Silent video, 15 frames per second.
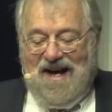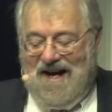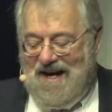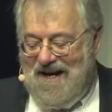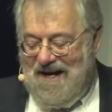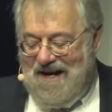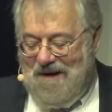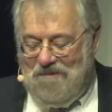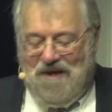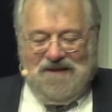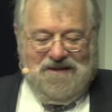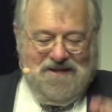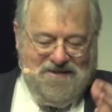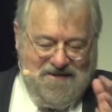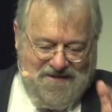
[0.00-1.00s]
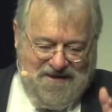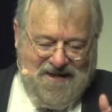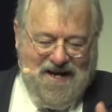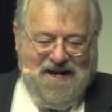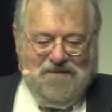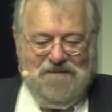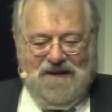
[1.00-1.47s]
Uh, but this is the
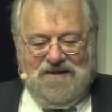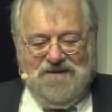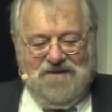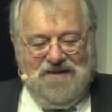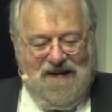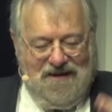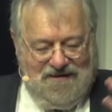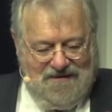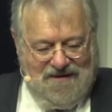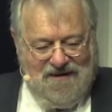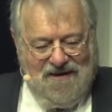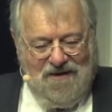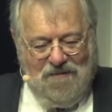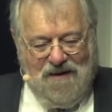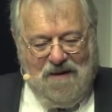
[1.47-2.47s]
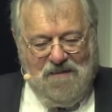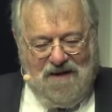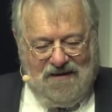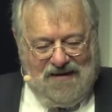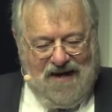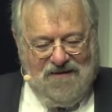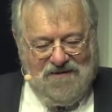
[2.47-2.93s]
kind of picture that uh, Obama
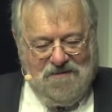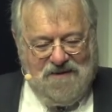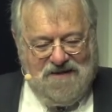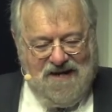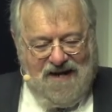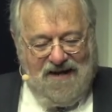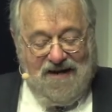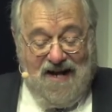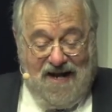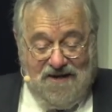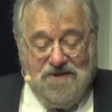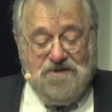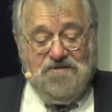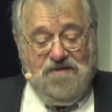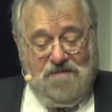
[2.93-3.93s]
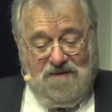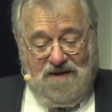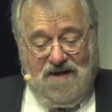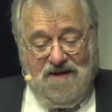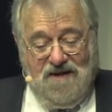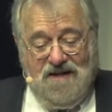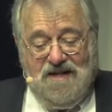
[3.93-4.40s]
allowed to be taken and
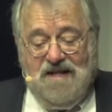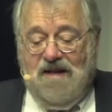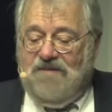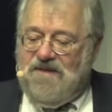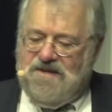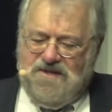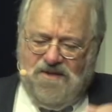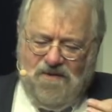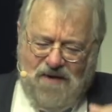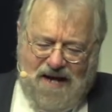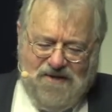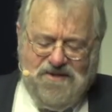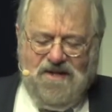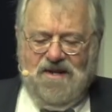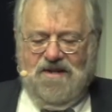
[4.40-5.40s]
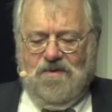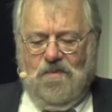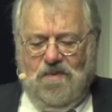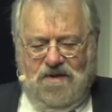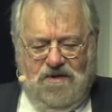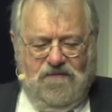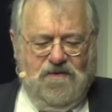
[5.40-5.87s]
distributed. This is actually another
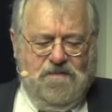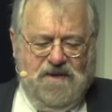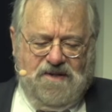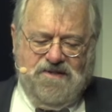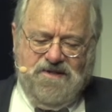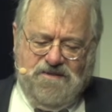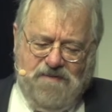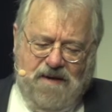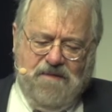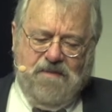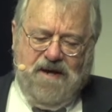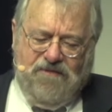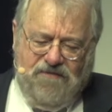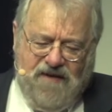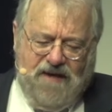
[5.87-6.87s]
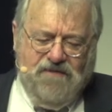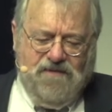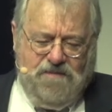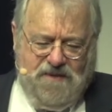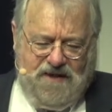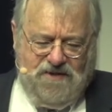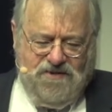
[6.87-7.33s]
wonderful picture. This is probably my
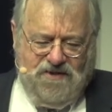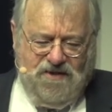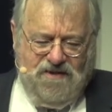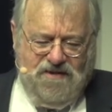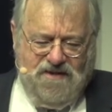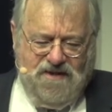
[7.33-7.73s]
favorite picture.